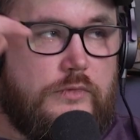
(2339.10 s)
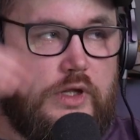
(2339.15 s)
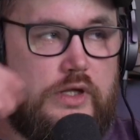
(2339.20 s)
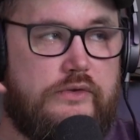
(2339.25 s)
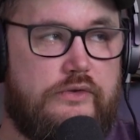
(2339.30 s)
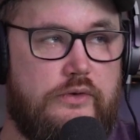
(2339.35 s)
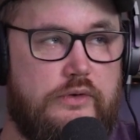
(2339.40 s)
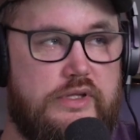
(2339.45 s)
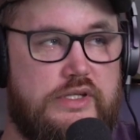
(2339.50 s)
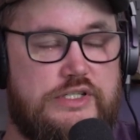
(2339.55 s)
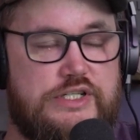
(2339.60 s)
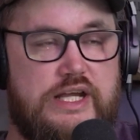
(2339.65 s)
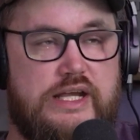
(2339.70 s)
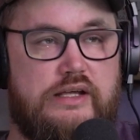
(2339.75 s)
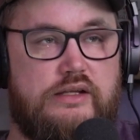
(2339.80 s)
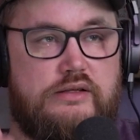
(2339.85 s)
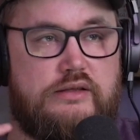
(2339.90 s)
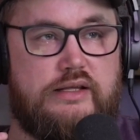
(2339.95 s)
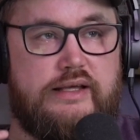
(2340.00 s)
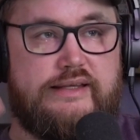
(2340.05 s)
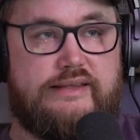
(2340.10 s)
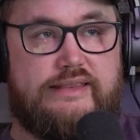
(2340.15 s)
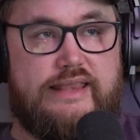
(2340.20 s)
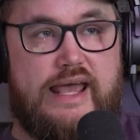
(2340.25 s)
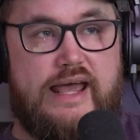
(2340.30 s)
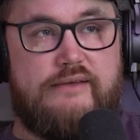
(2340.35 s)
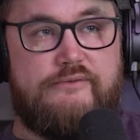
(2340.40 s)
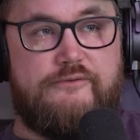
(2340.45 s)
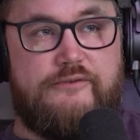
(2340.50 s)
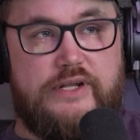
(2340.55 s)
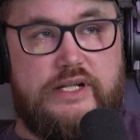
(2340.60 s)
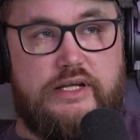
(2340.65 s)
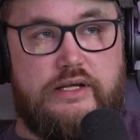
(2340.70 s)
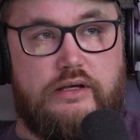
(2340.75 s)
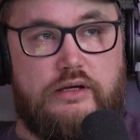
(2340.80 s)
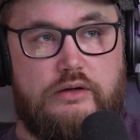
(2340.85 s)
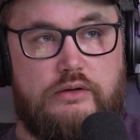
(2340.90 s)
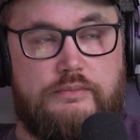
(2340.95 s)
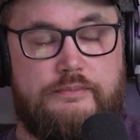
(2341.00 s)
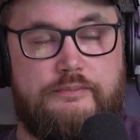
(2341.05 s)
So like that
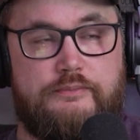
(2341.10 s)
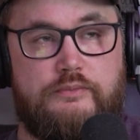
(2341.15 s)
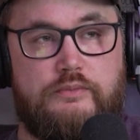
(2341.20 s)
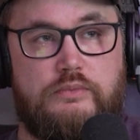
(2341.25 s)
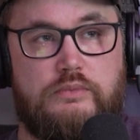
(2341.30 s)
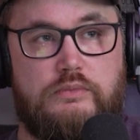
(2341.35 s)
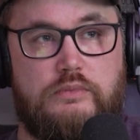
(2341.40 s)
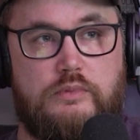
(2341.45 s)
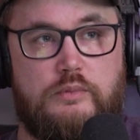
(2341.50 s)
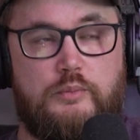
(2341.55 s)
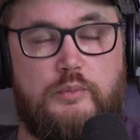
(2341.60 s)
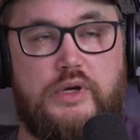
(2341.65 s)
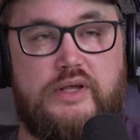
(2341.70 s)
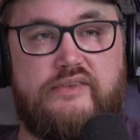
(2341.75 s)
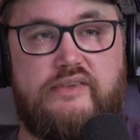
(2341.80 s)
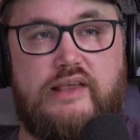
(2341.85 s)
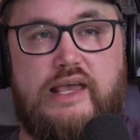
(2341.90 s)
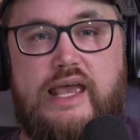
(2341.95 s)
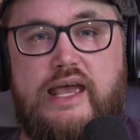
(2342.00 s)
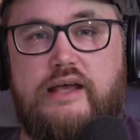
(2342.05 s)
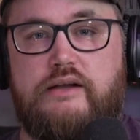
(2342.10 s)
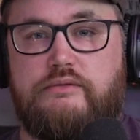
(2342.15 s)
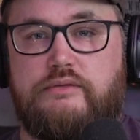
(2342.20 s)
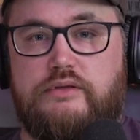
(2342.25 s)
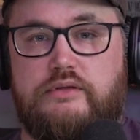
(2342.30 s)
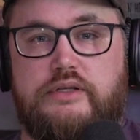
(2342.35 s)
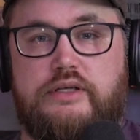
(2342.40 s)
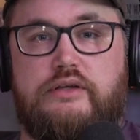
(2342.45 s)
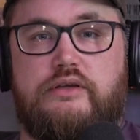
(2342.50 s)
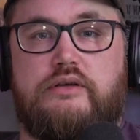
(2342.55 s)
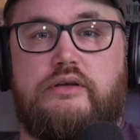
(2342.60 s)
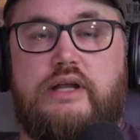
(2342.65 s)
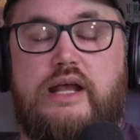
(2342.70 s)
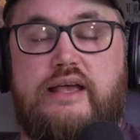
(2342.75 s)
video must have had really good